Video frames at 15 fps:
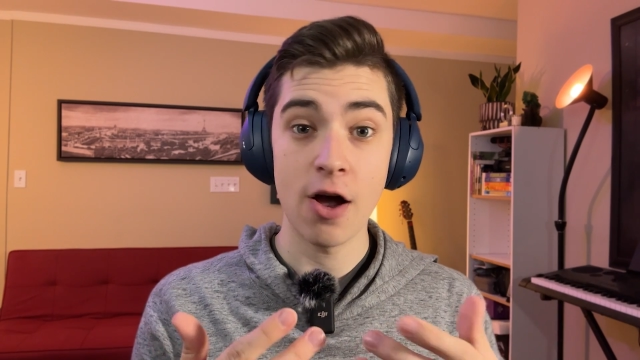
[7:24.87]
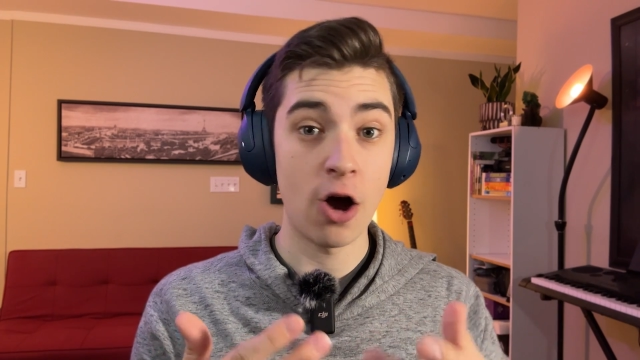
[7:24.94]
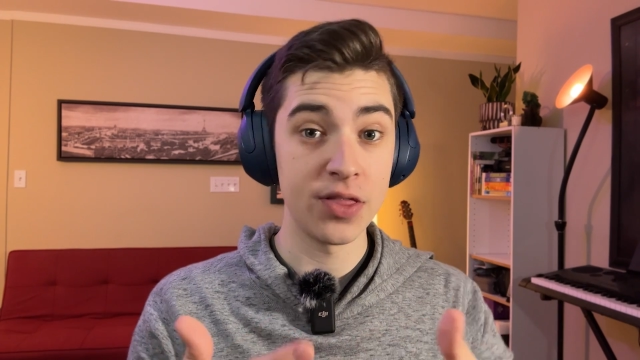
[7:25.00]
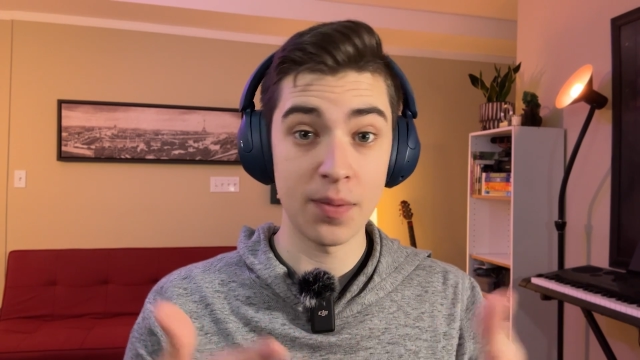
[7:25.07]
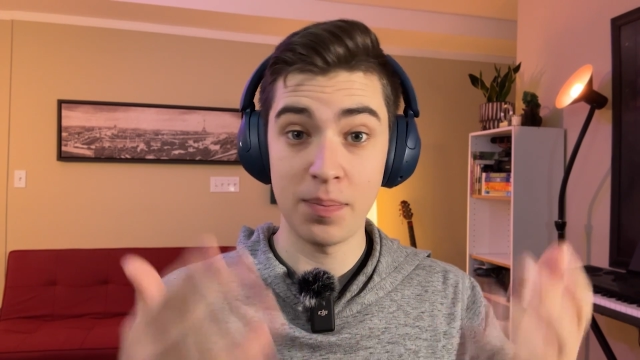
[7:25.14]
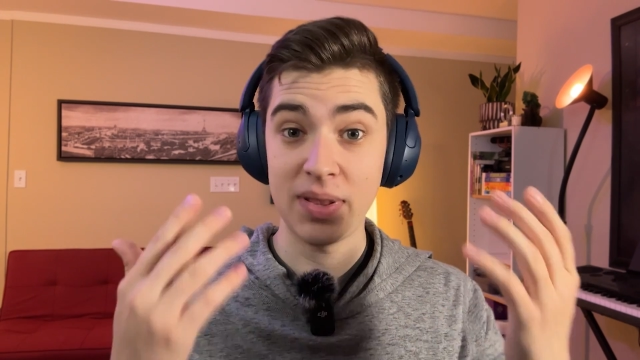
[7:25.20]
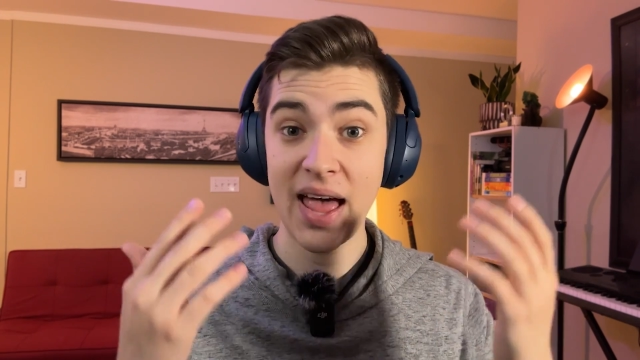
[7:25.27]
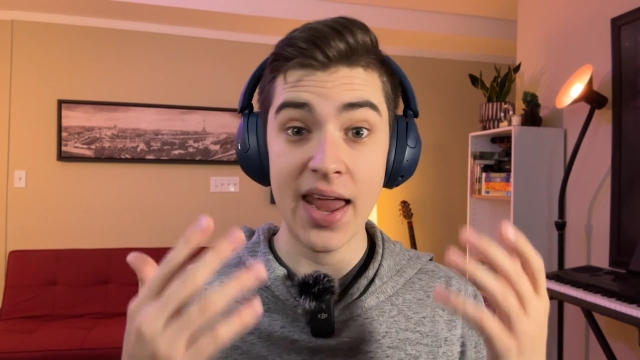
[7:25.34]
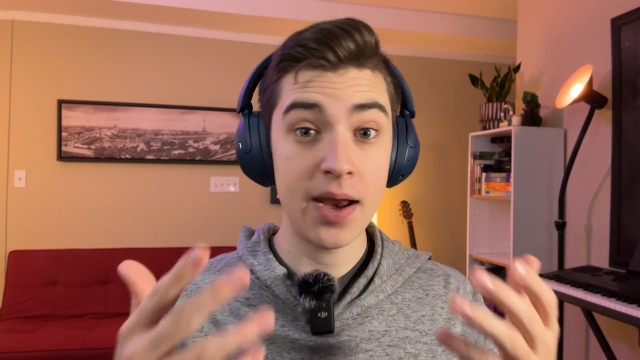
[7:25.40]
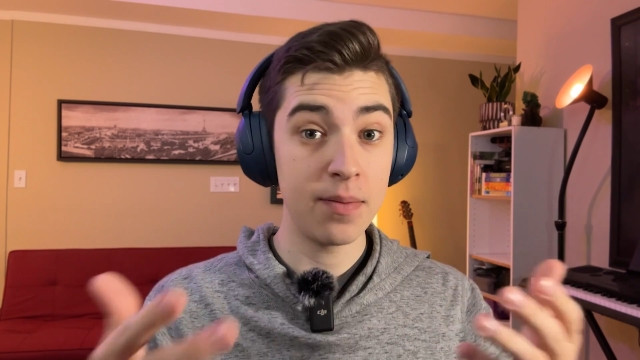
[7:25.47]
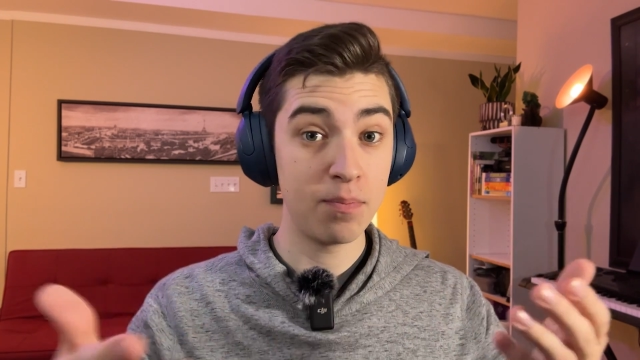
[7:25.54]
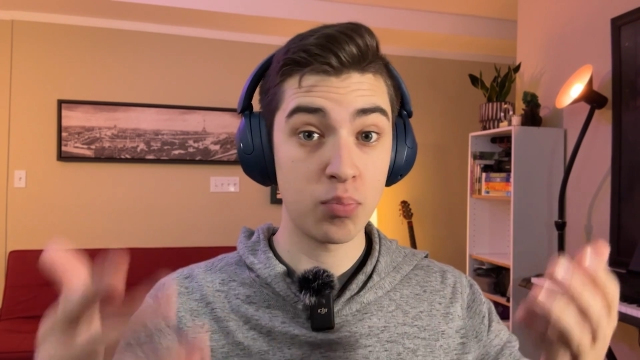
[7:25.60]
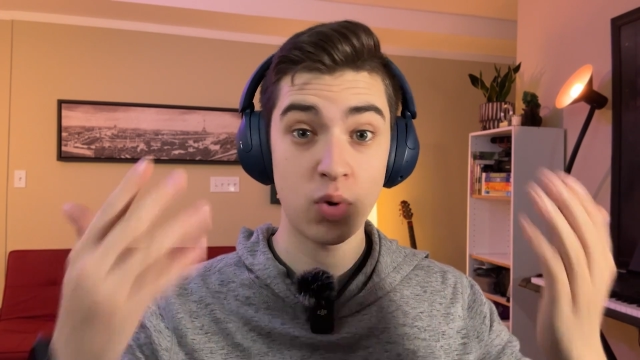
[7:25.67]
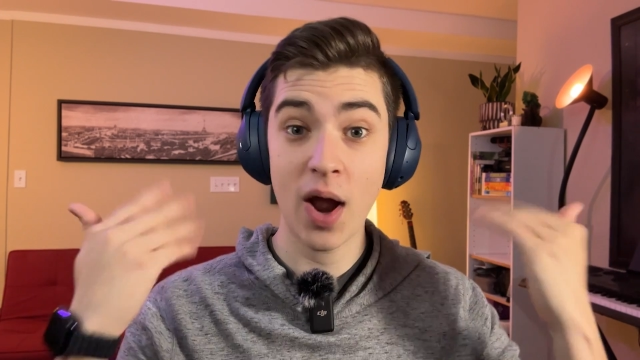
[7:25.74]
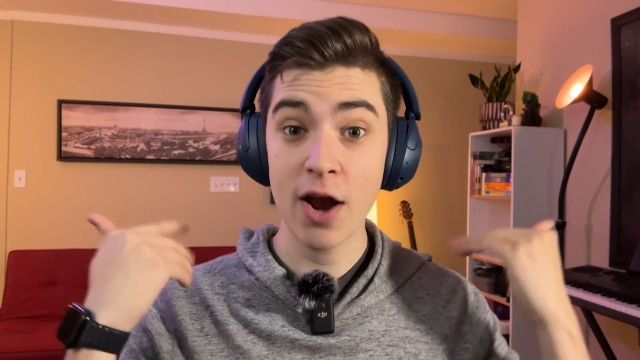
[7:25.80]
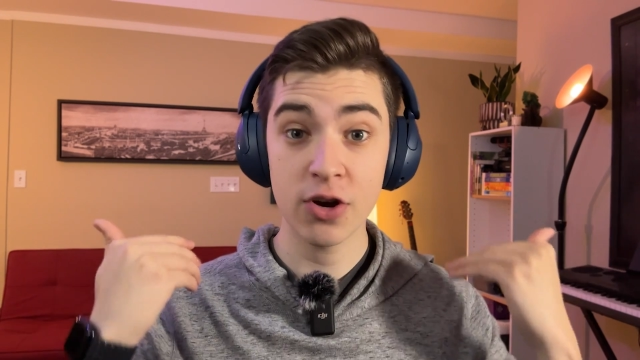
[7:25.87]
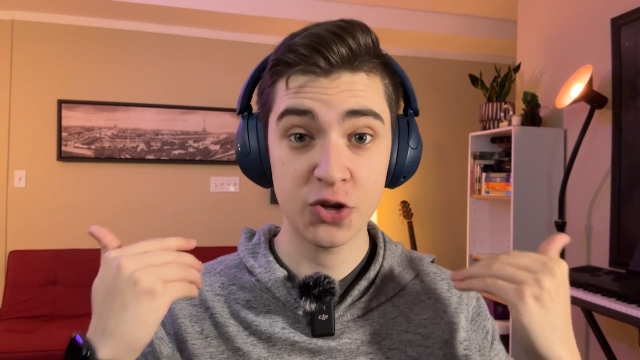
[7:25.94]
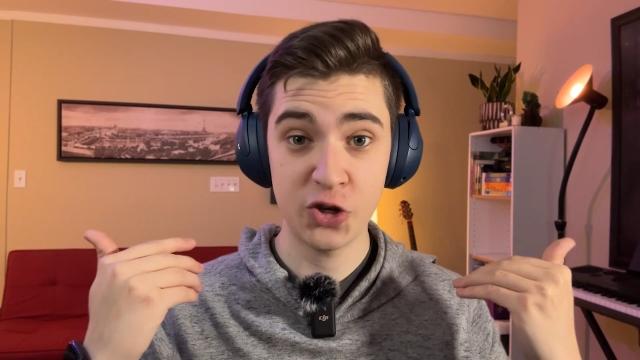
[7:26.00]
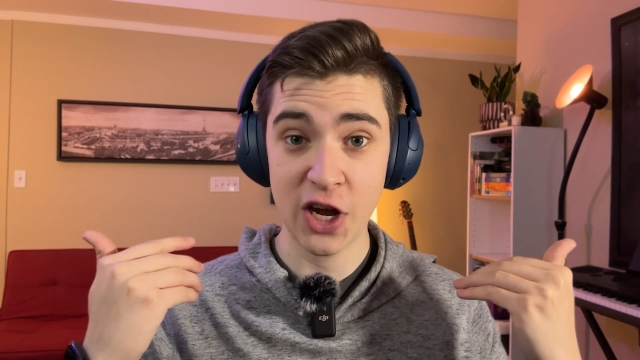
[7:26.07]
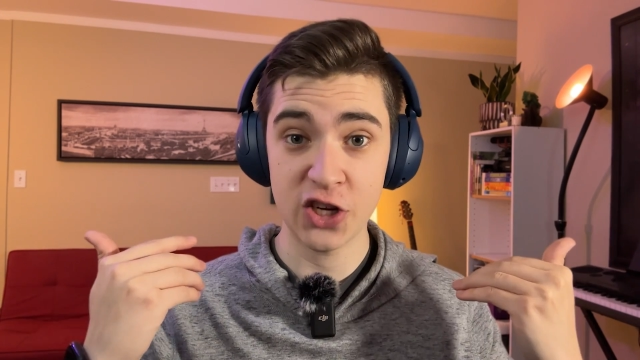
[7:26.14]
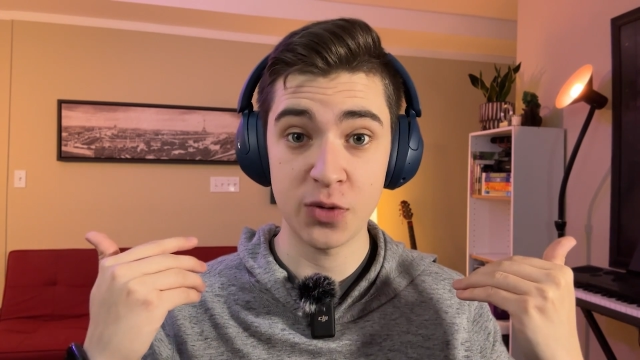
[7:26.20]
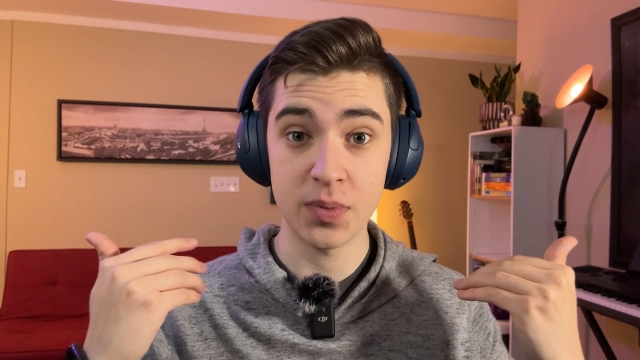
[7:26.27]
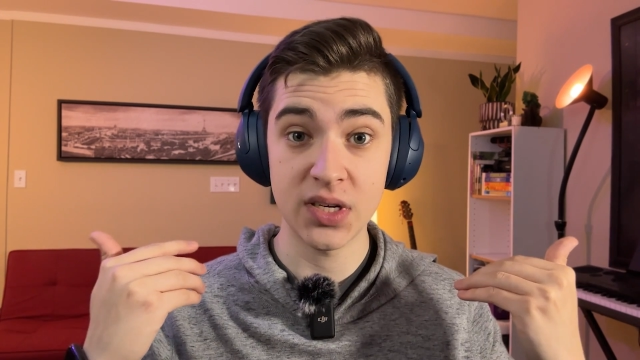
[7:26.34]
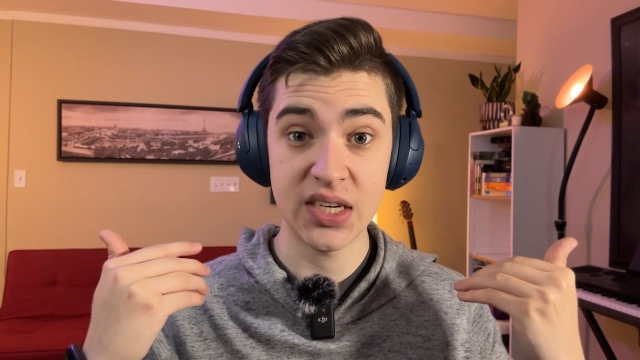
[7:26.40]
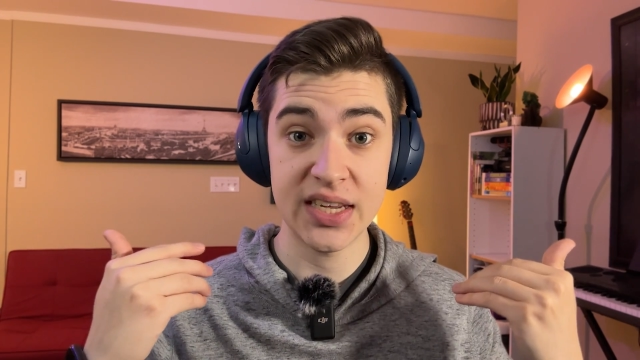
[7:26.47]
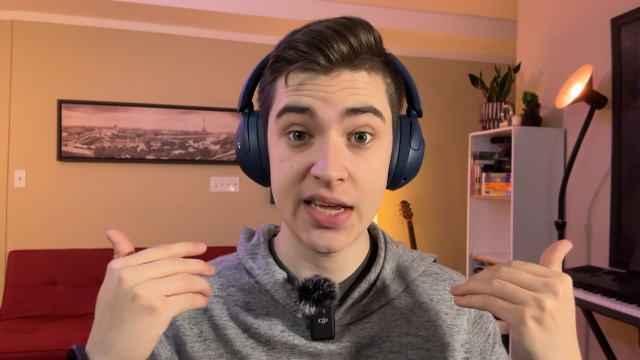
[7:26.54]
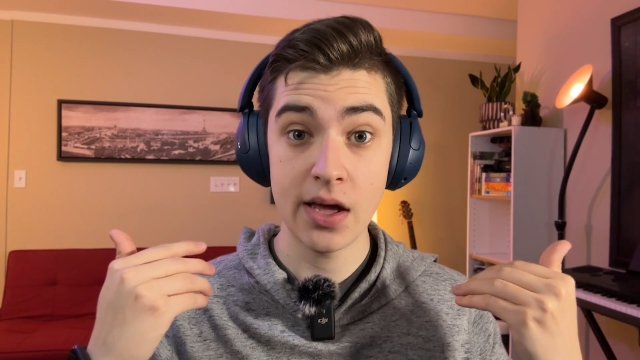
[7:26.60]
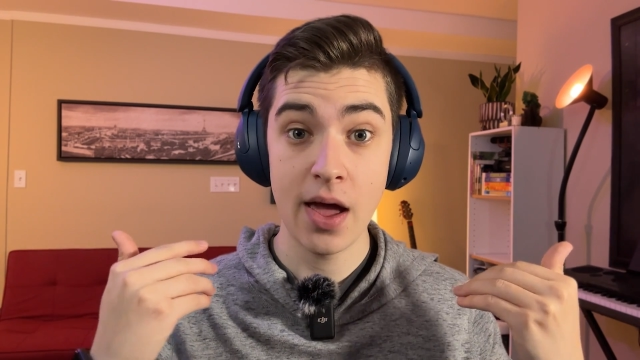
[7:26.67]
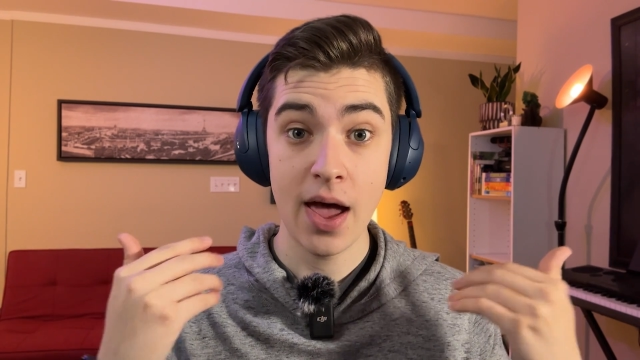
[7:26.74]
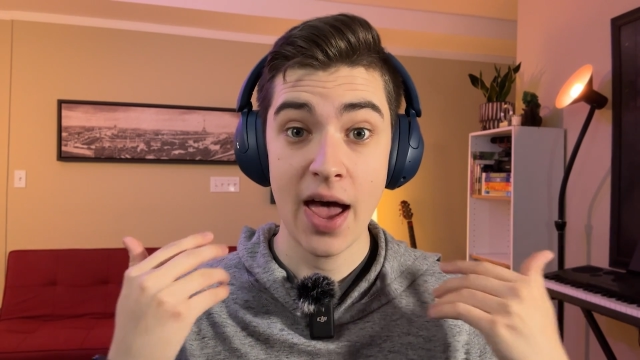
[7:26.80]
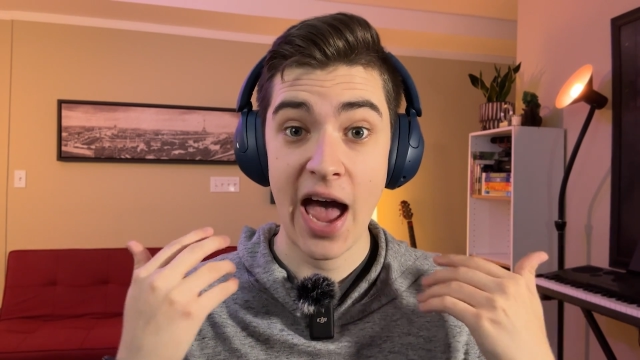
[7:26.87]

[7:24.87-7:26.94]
on the planet prior to ChatGPT